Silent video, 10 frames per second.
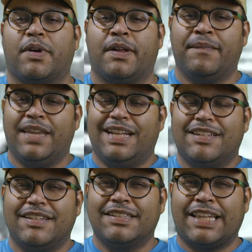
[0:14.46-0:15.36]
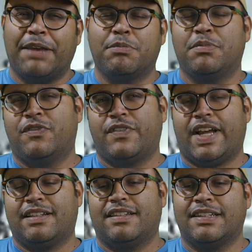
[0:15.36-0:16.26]
but it's an escapable
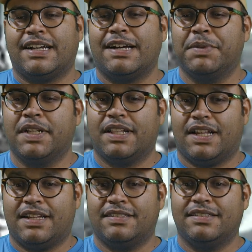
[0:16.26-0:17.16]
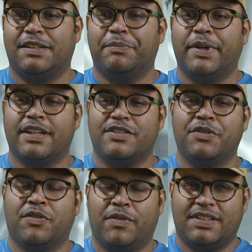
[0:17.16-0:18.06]
fact that the Opti class is the biggest
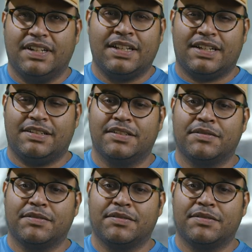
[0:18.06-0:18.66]
youth racing class in the